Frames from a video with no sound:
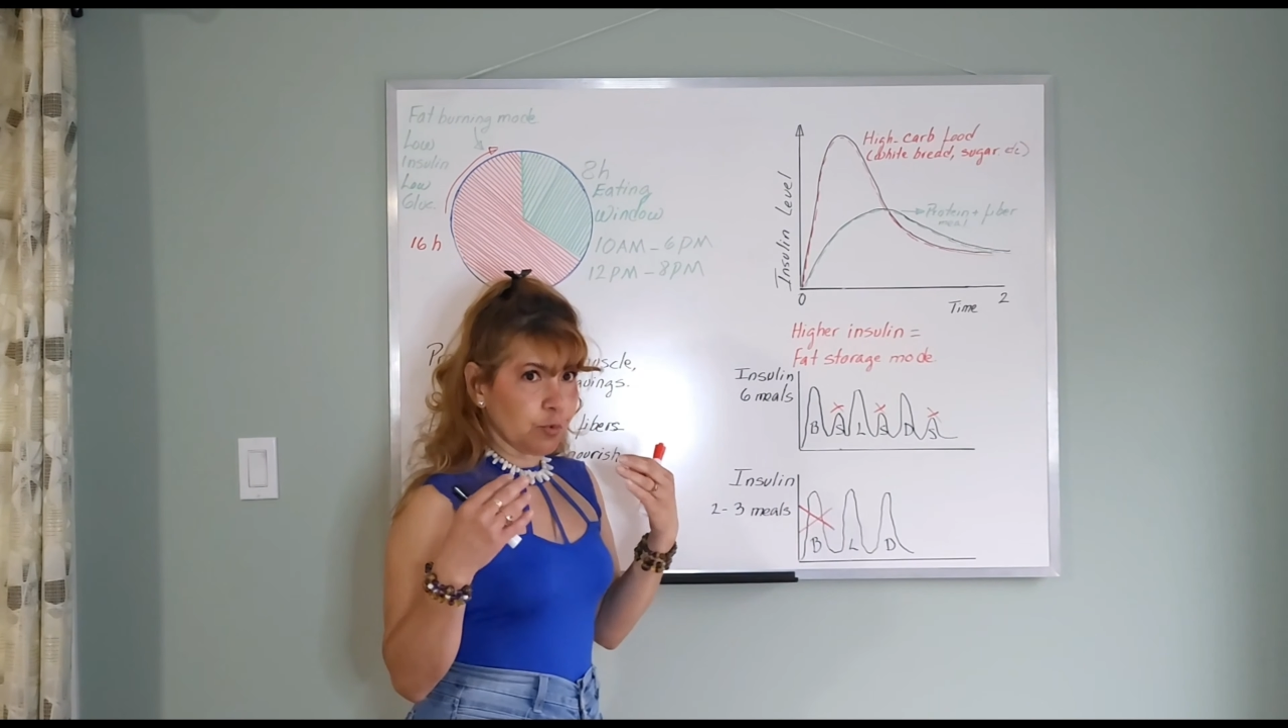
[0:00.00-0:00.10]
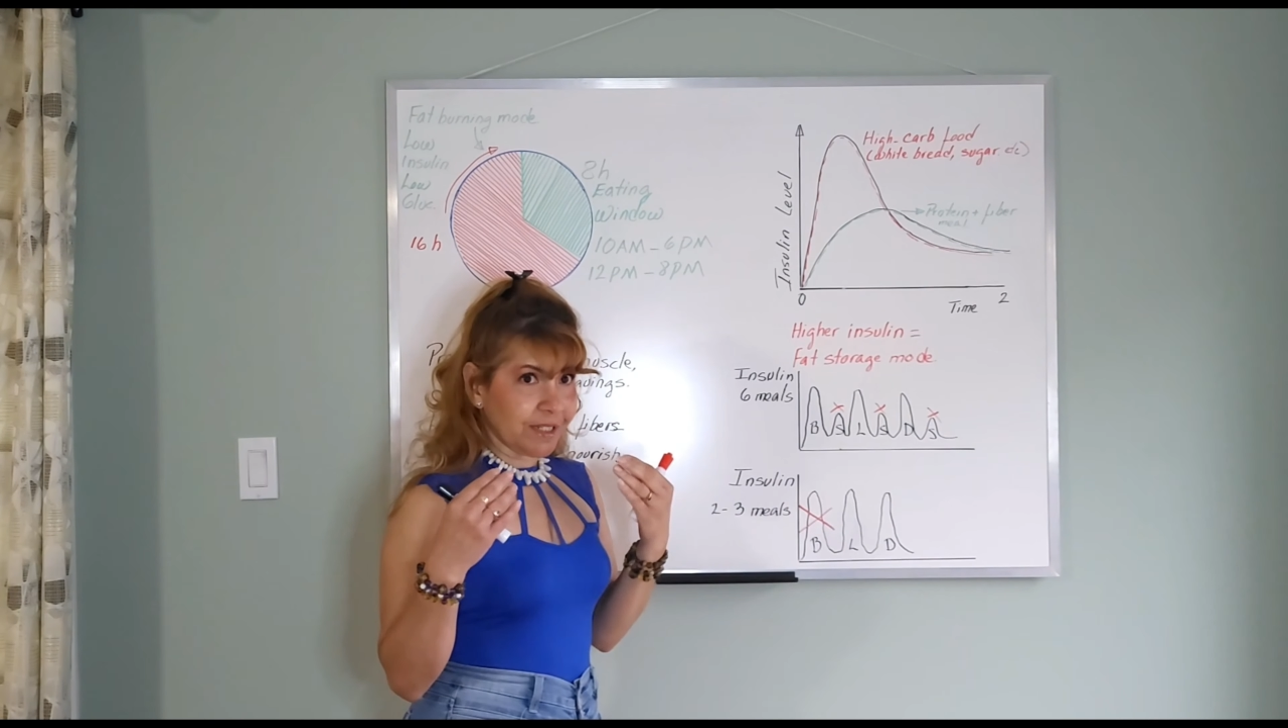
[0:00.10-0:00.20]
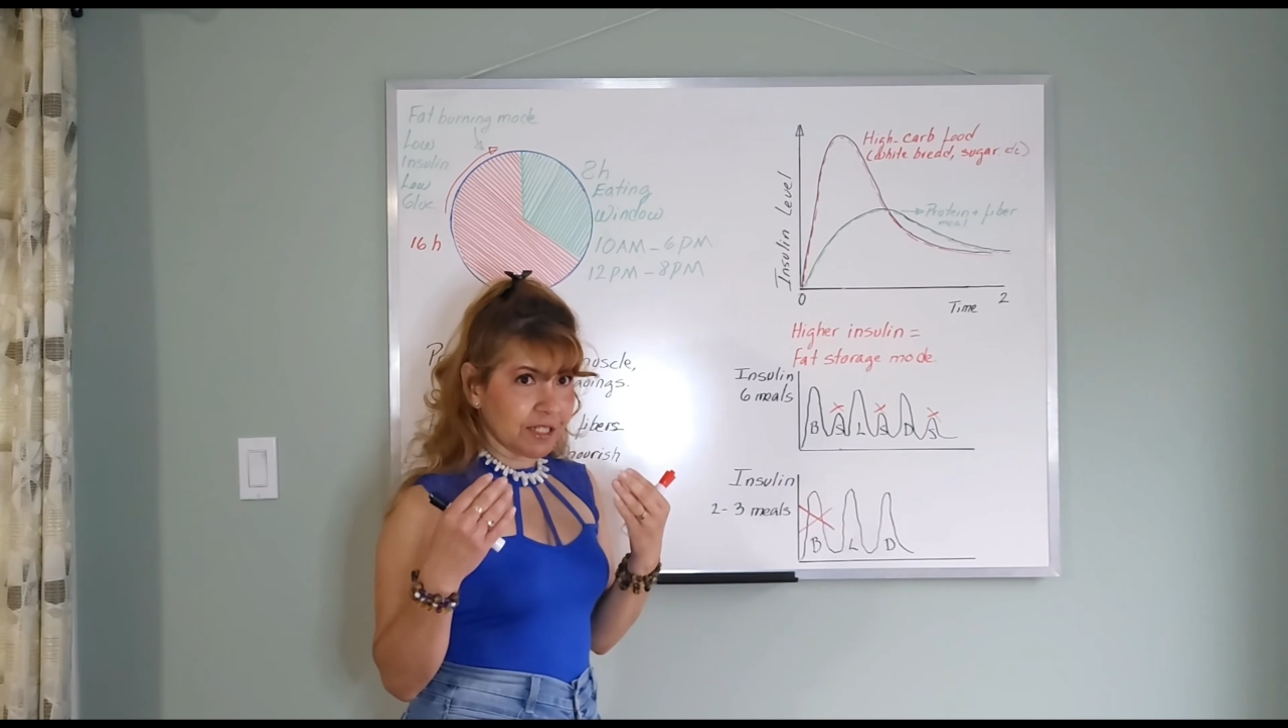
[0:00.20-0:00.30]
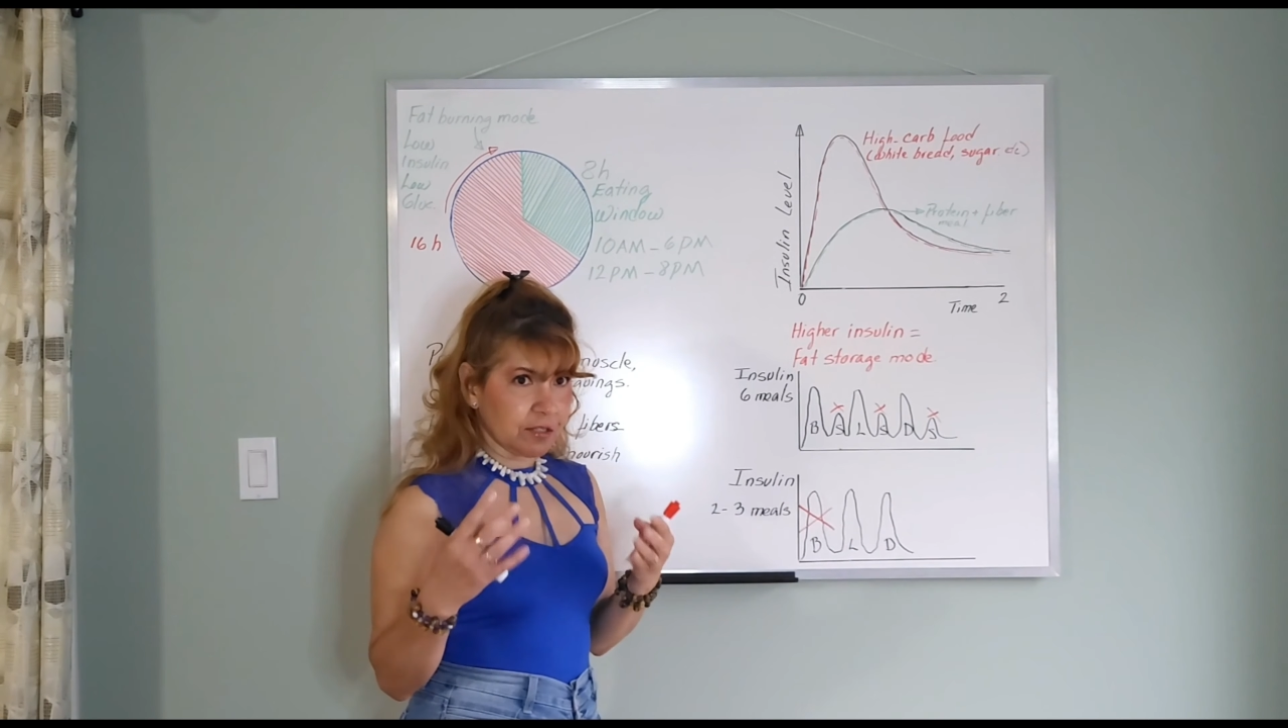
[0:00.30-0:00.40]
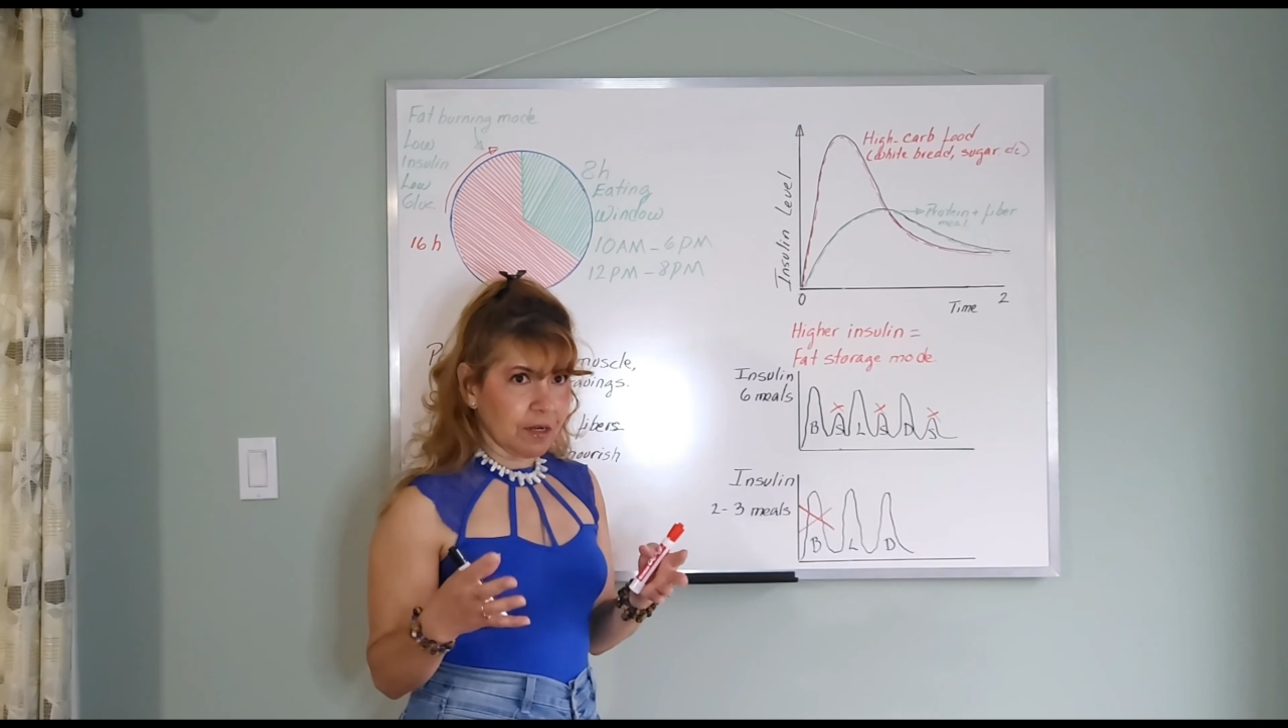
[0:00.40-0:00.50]
to
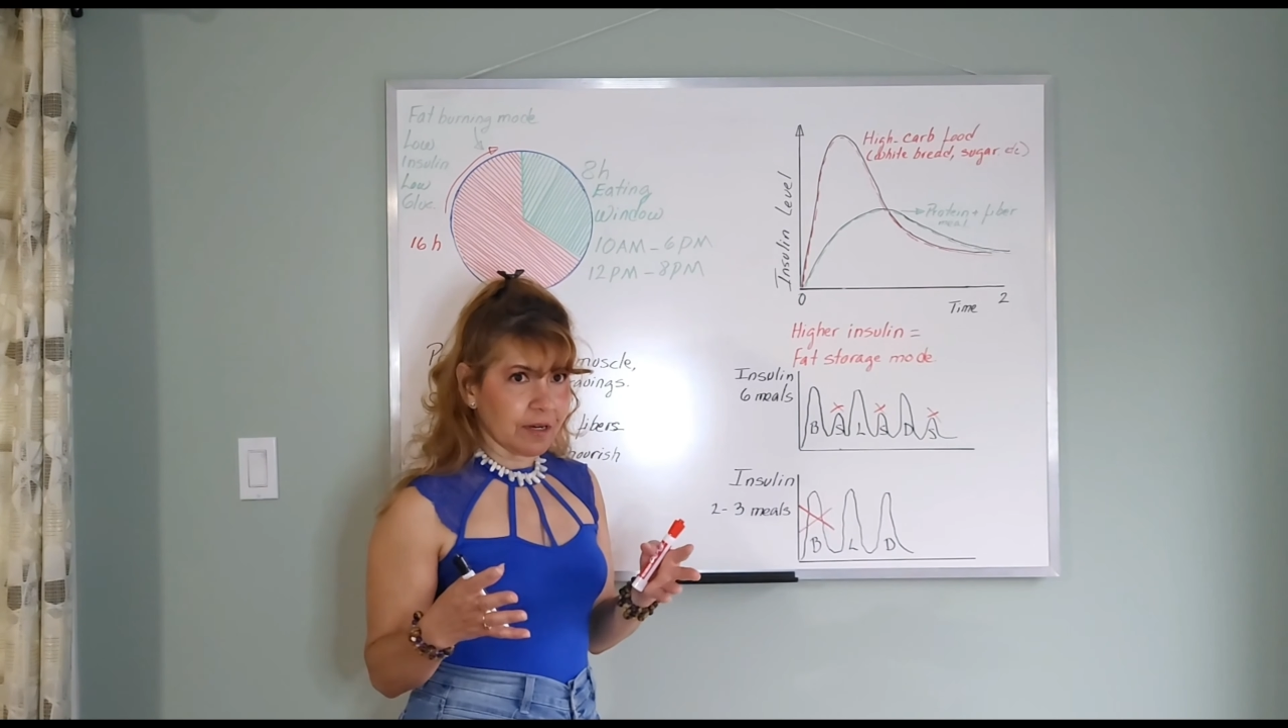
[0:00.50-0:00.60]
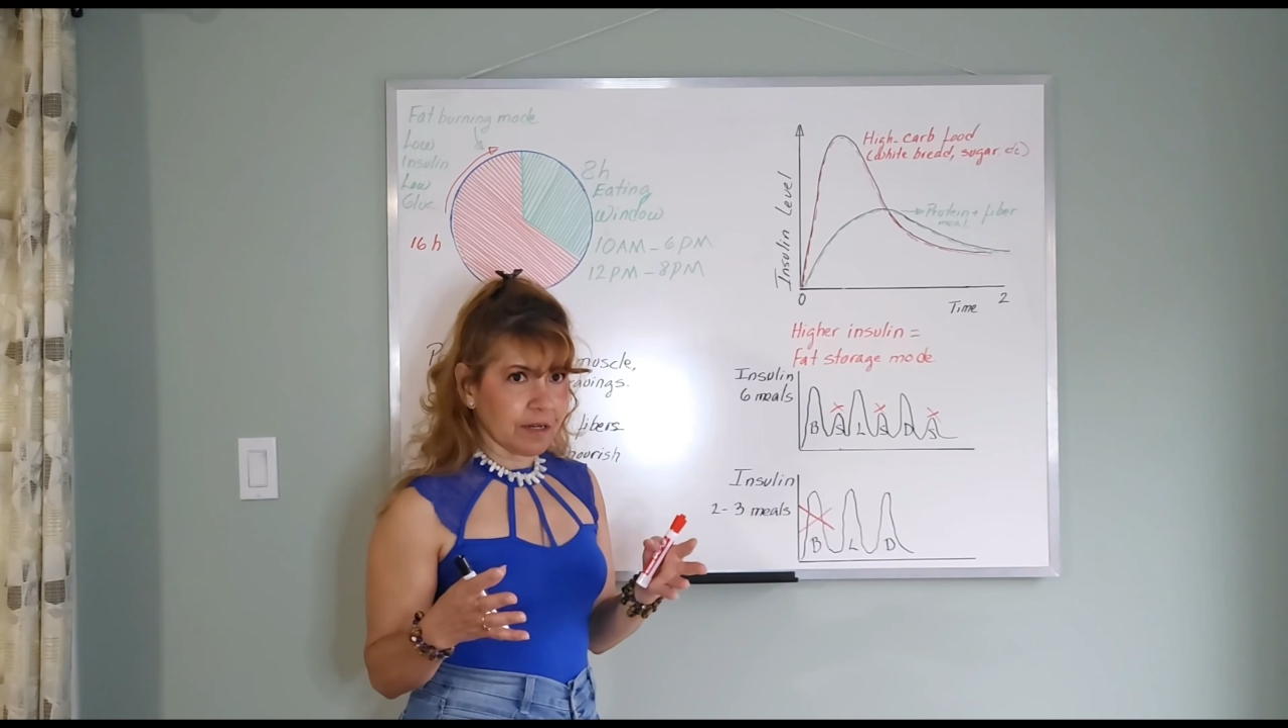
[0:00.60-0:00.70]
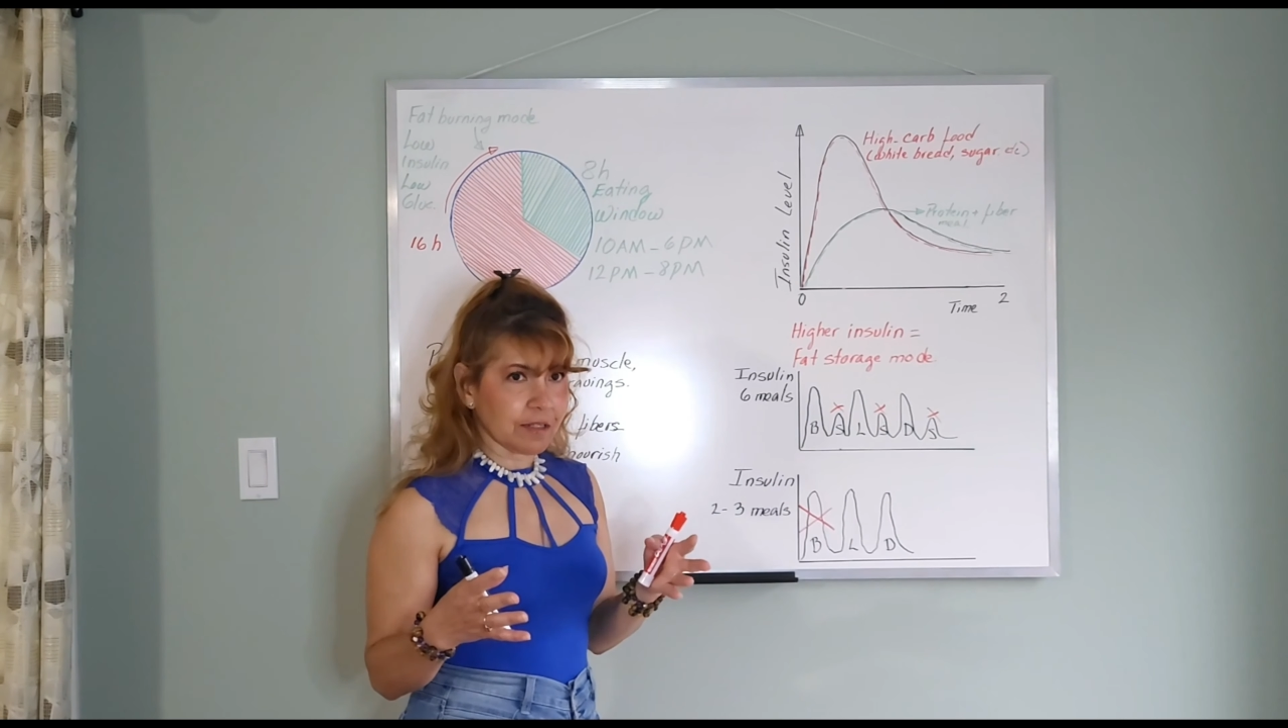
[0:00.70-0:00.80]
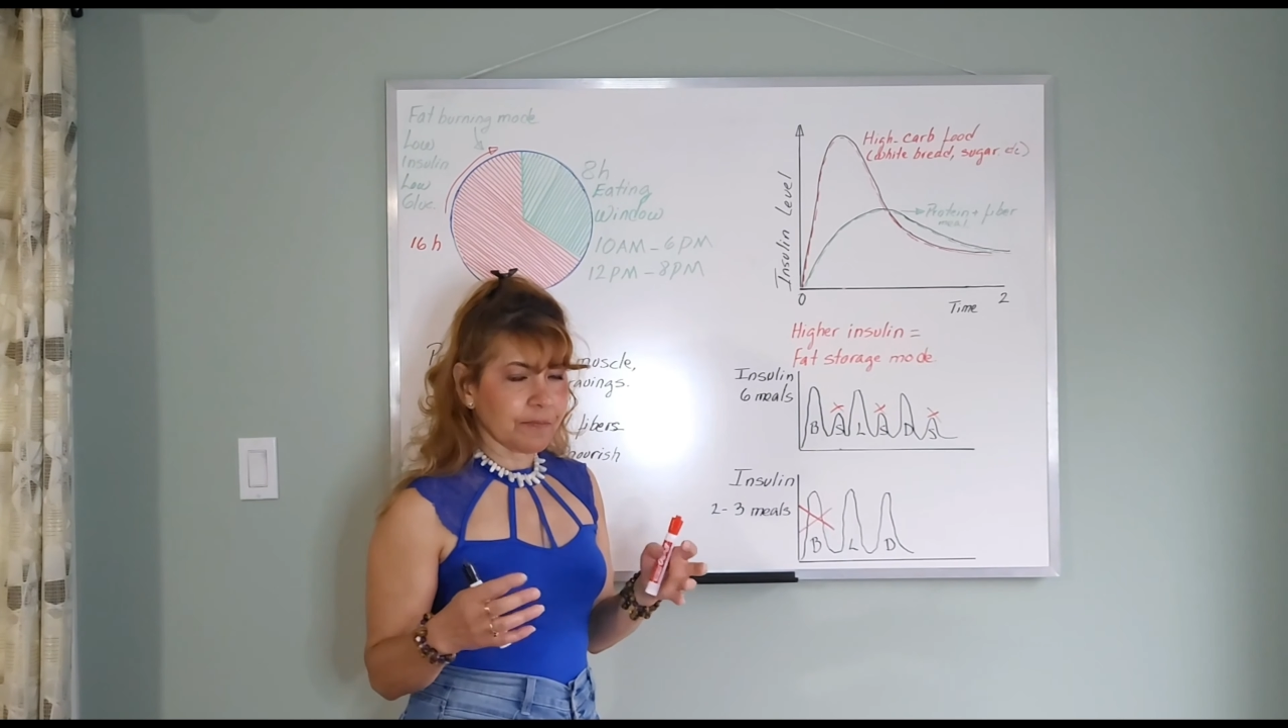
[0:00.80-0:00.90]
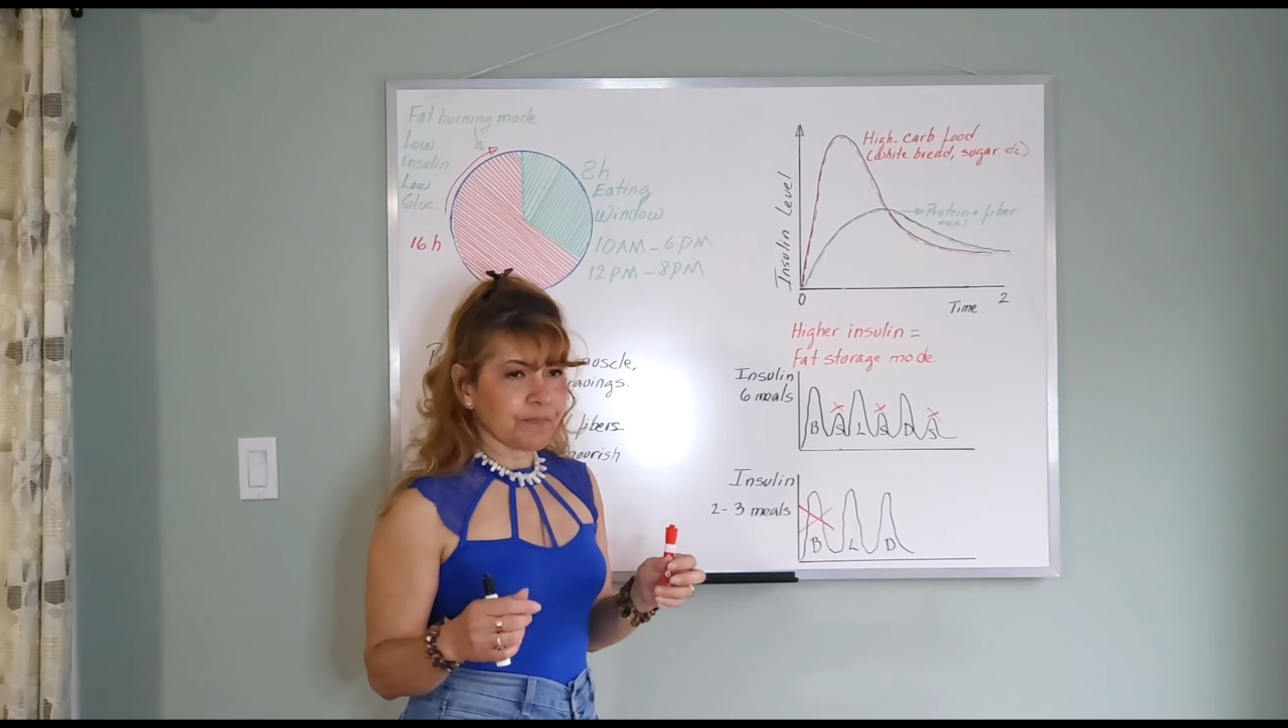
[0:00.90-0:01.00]

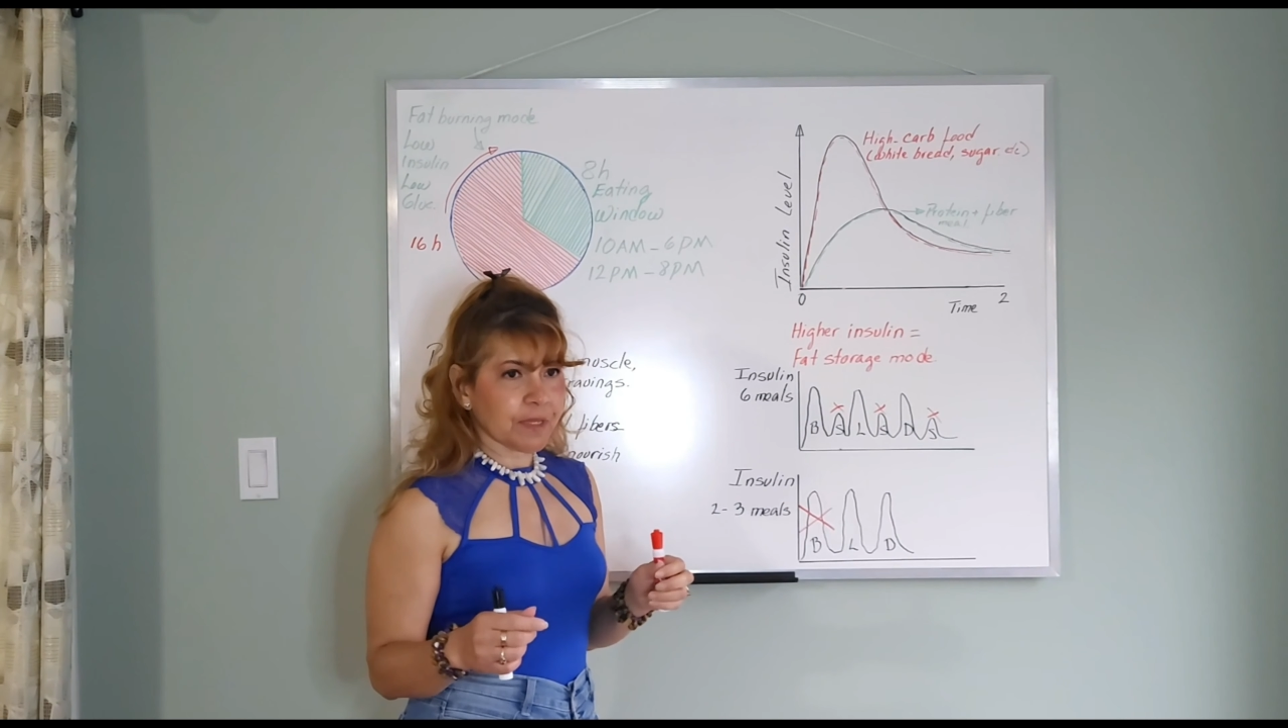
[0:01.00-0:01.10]
start